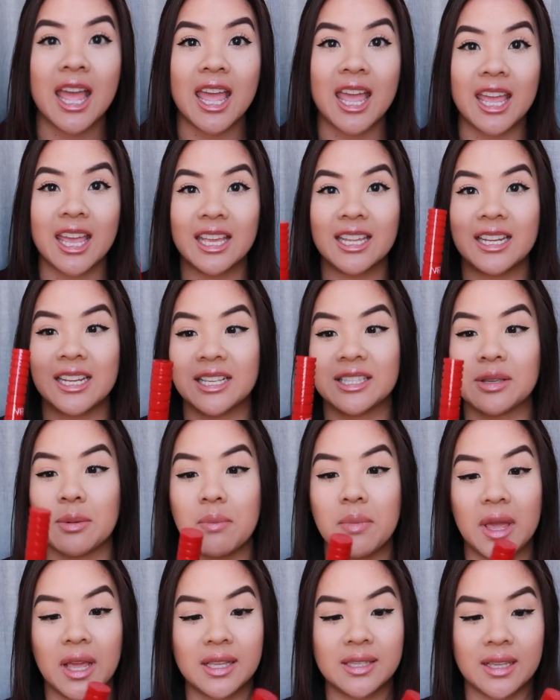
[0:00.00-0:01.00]
it is
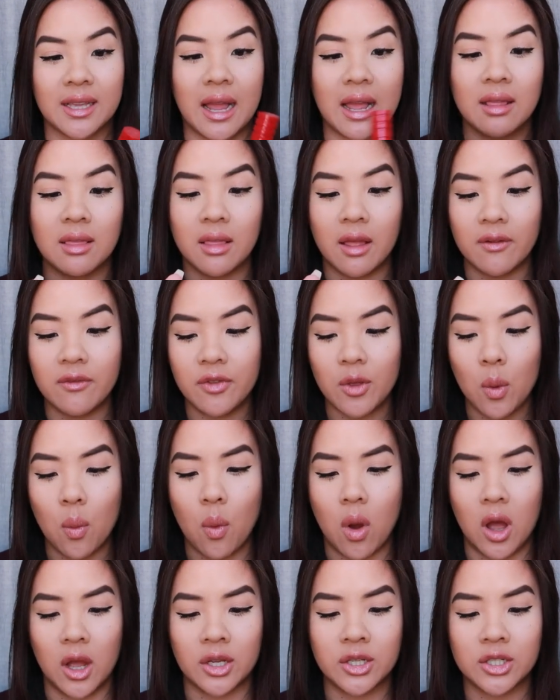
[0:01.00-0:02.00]
amazing. I love the
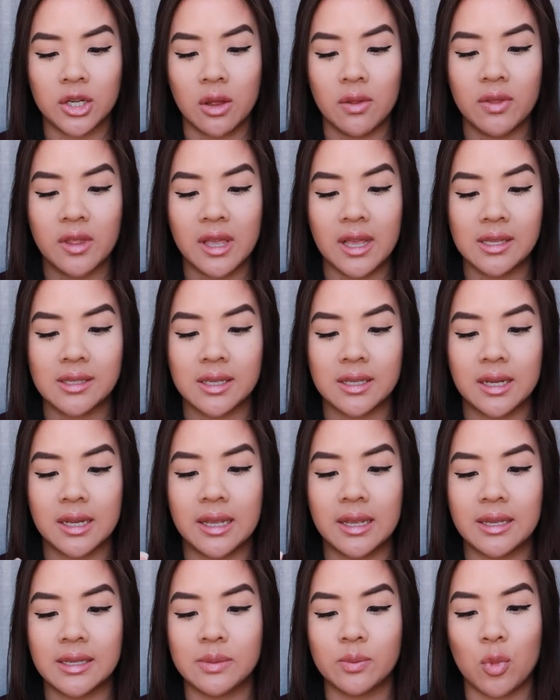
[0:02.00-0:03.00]
wand on this. It
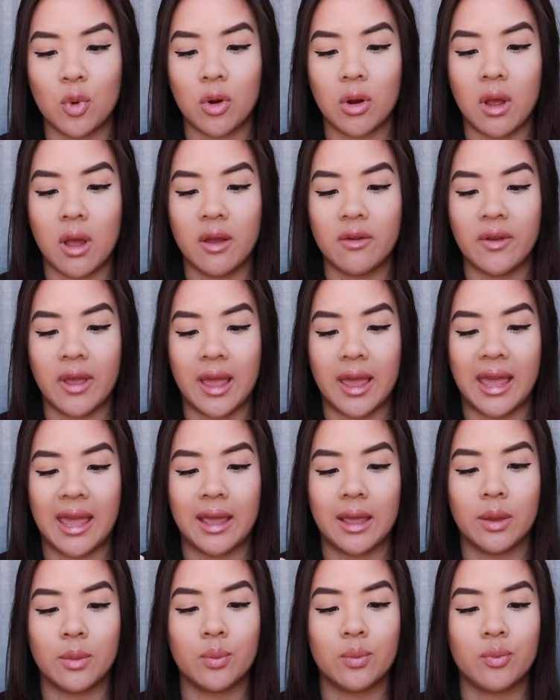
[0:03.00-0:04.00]
is more of
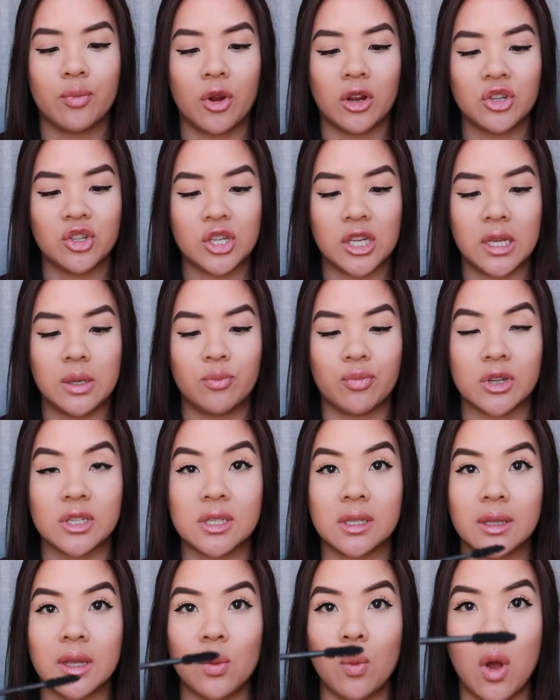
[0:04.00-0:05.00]
a brushy,
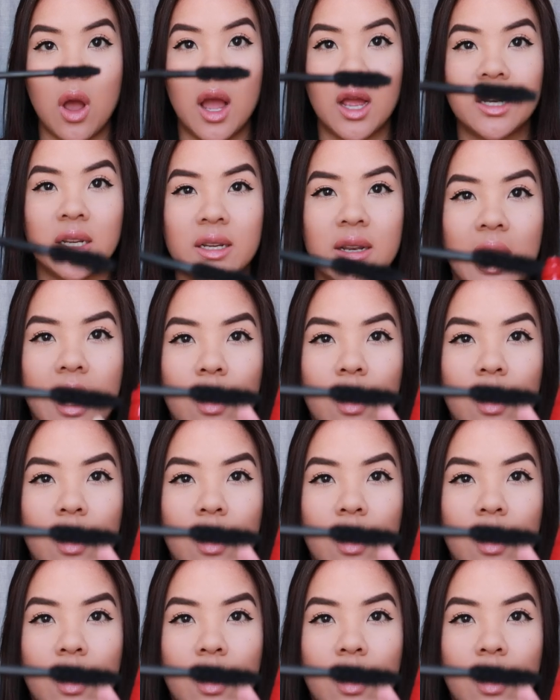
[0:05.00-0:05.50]
bristly wand,